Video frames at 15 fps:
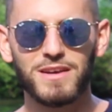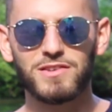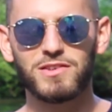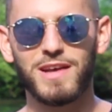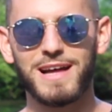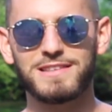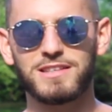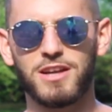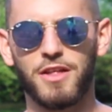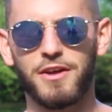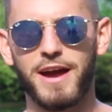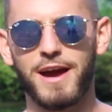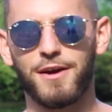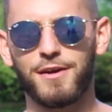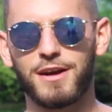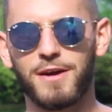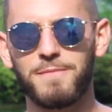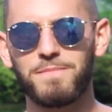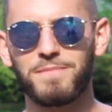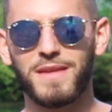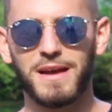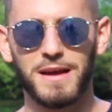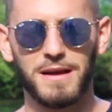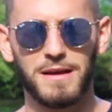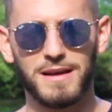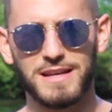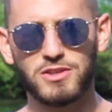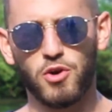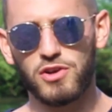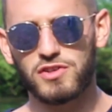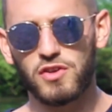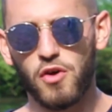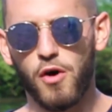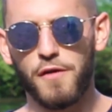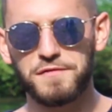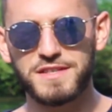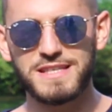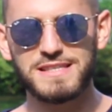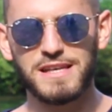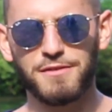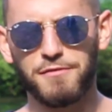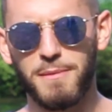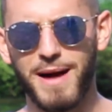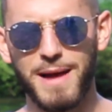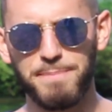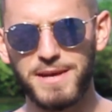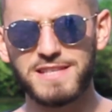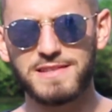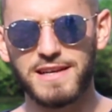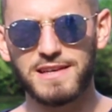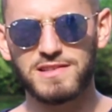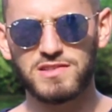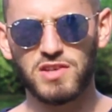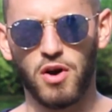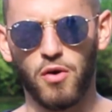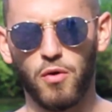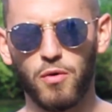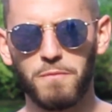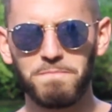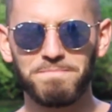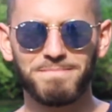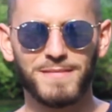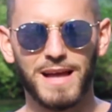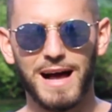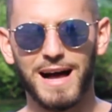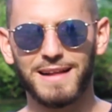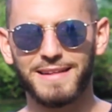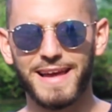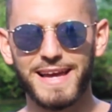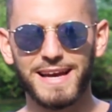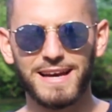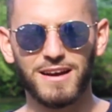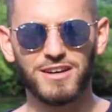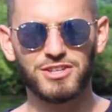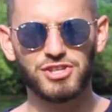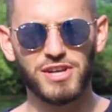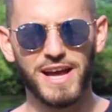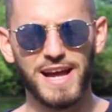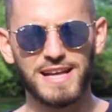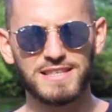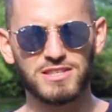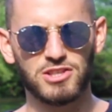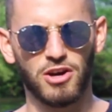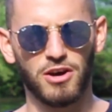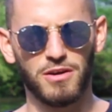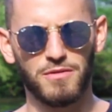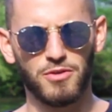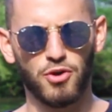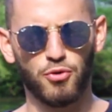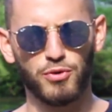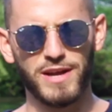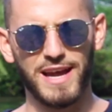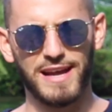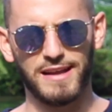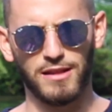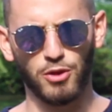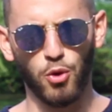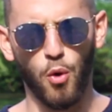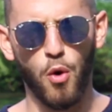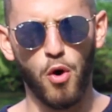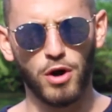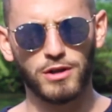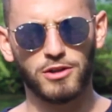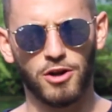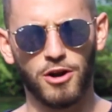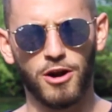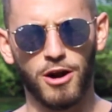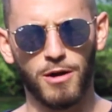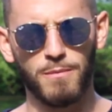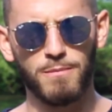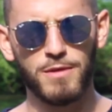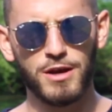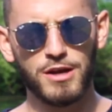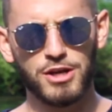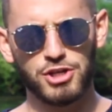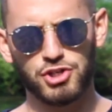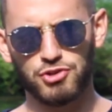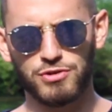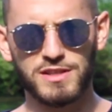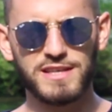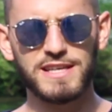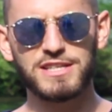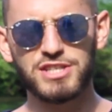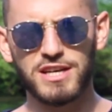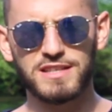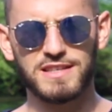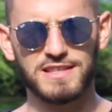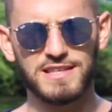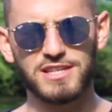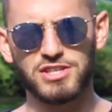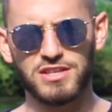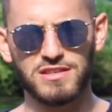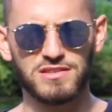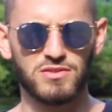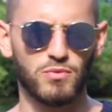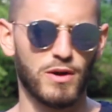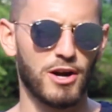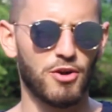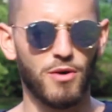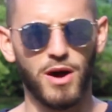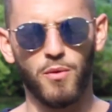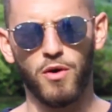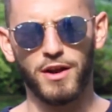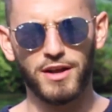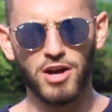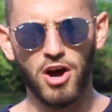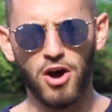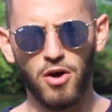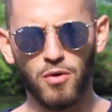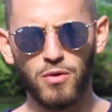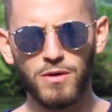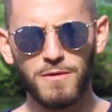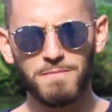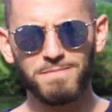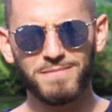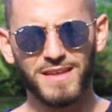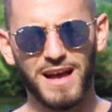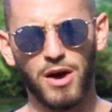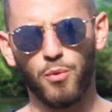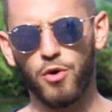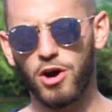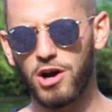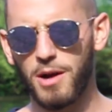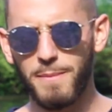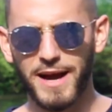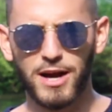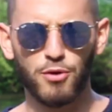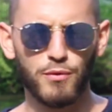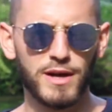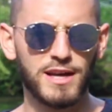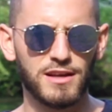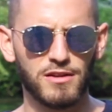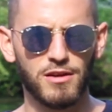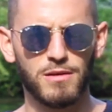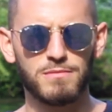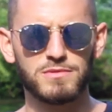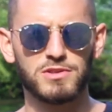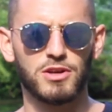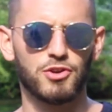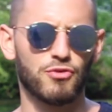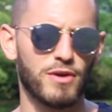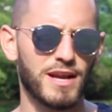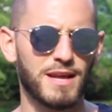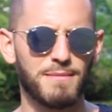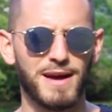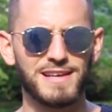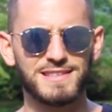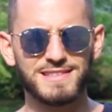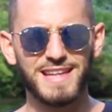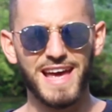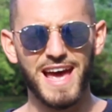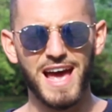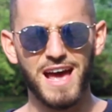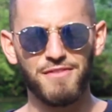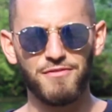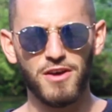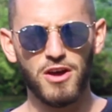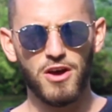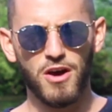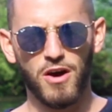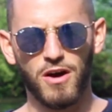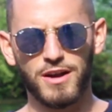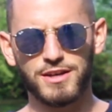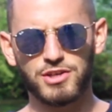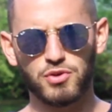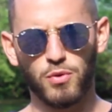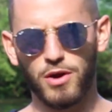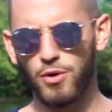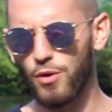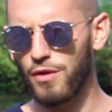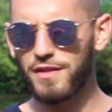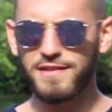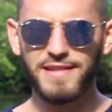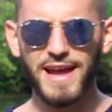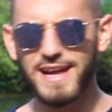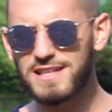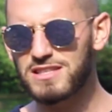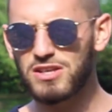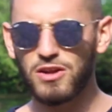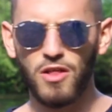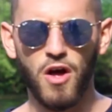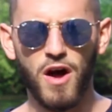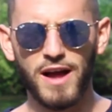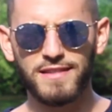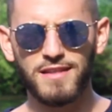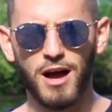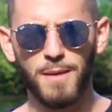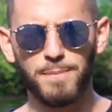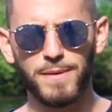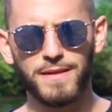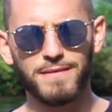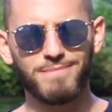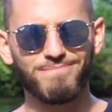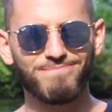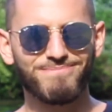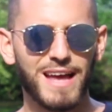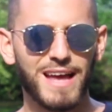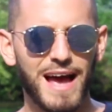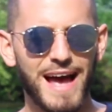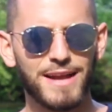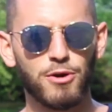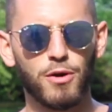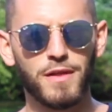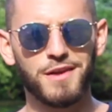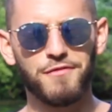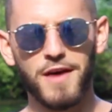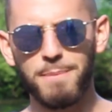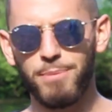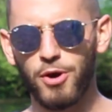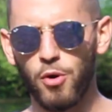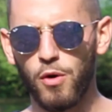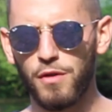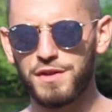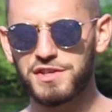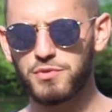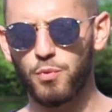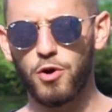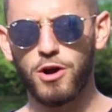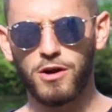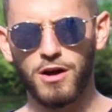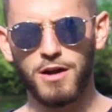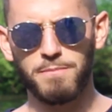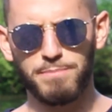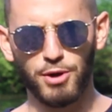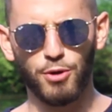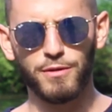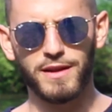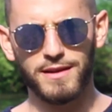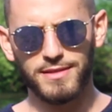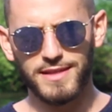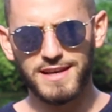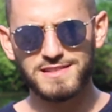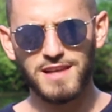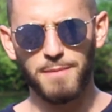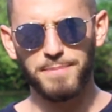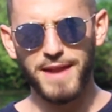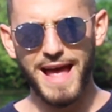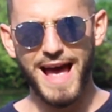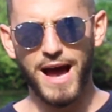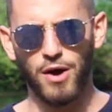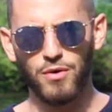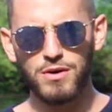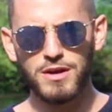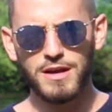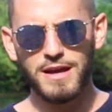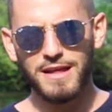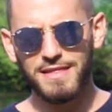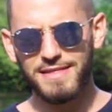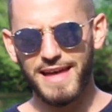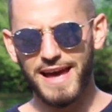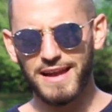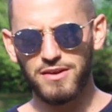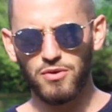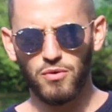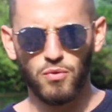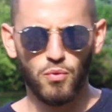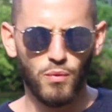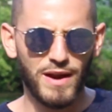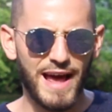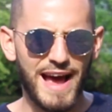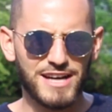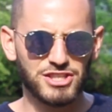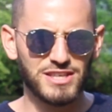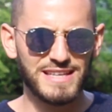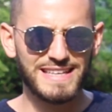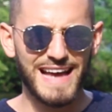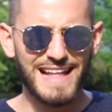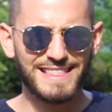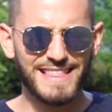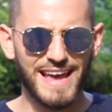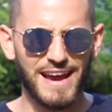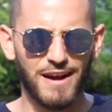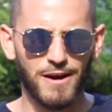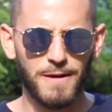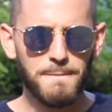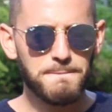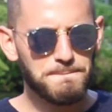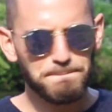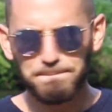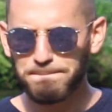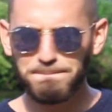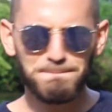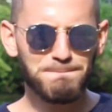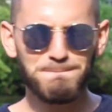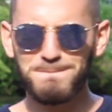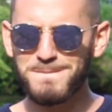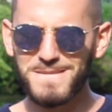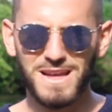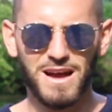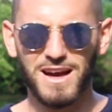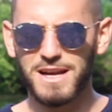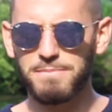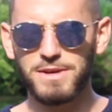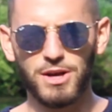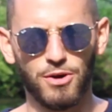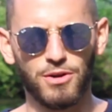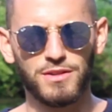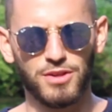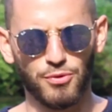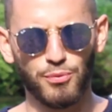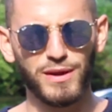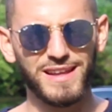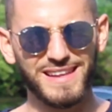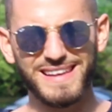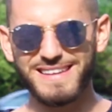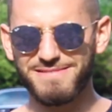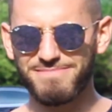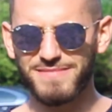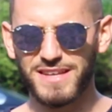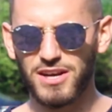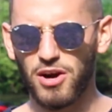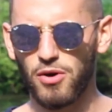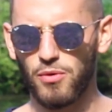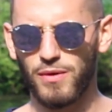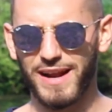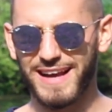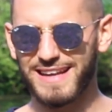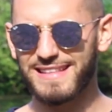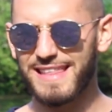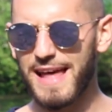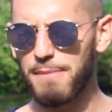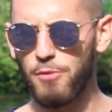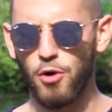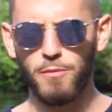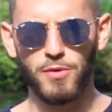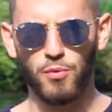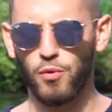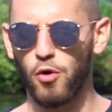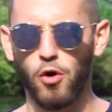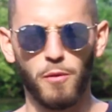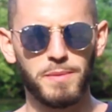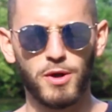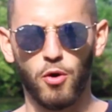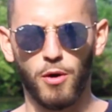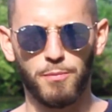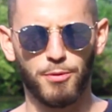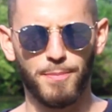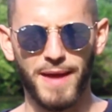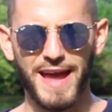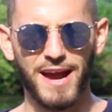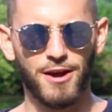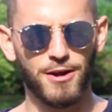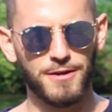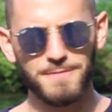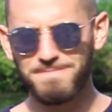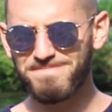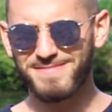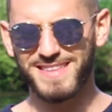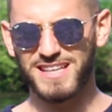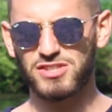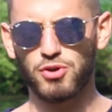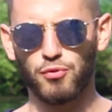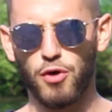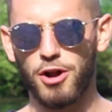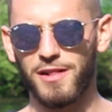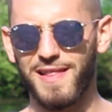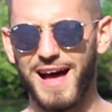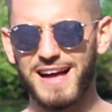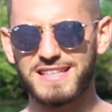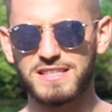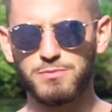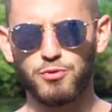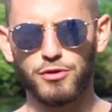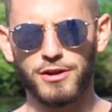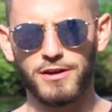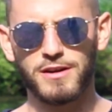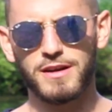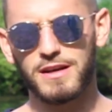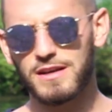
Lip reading: So that's another area. It's also the off season for my business. So I'll take a chance to create long-term strategic decisions. Where do I want to go? I'll work on my curriculums, on training my staff, on ensuring all the dates are lined up. And I know that if I put all this work on building things up now, then when I actually get there, I'm going to be able to really, when I get to that moment, we'll all be all prepared. Things will run a lot smoother.